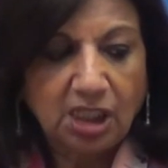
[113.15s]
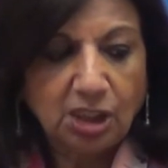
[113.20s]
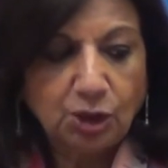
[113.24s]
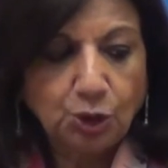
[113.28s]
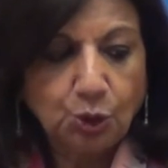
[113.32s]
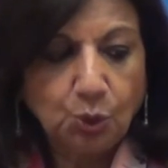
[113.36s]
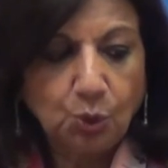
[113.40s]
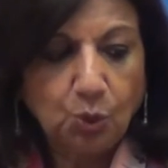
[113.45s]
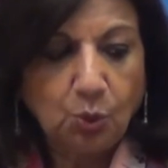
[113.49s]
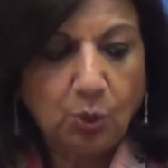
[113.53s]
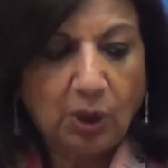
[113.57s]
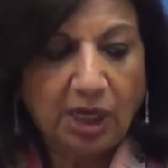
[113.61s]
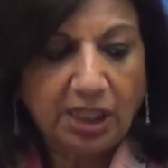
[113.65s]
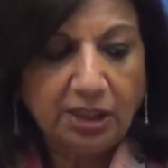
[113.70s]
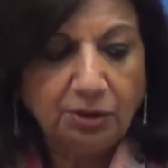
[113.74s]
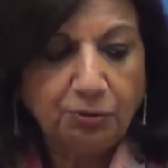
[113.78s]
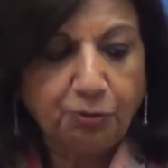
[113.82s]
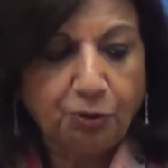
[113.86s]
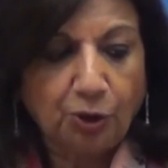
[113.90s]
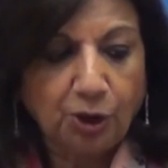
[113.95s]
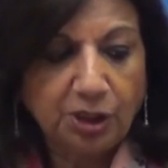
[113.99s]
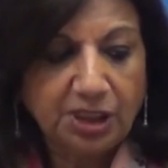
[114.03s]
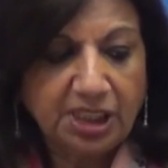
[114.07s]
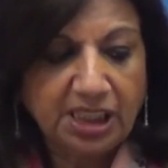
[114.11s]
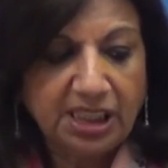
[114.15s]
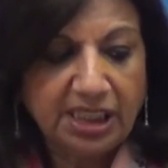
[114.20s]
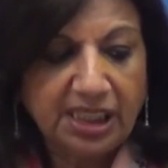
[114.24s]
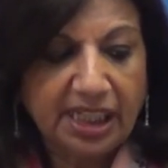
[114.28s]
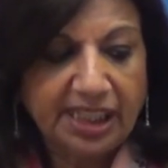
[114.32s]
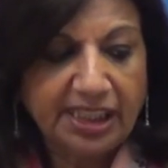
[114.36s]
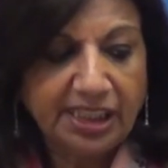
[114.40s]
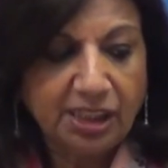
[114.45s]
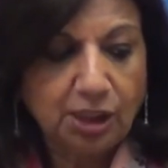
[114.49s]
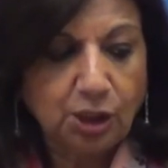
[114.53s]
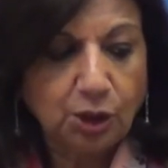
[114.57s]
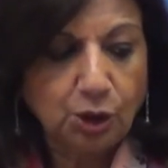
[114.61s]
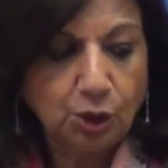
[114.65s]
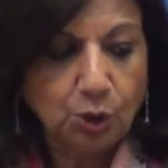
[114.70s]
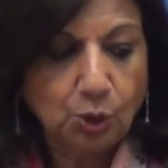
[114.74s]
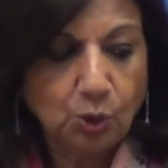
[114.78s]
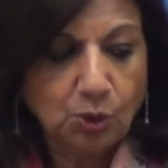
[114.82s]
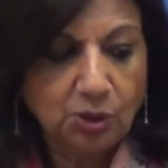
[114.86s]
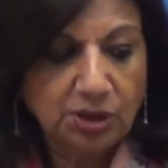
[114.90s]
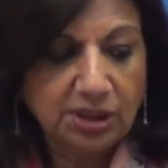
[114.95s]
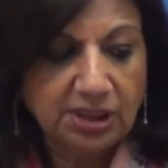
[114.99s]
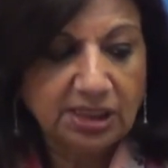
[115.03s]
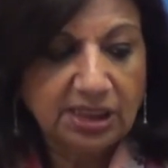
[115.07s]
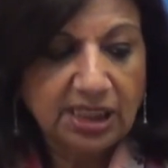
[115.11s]
to 149
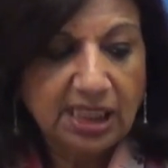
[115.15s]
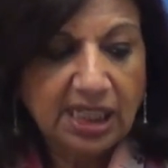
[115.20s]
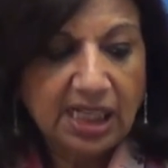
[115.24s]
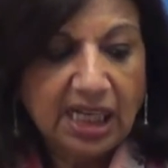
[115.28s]
crores.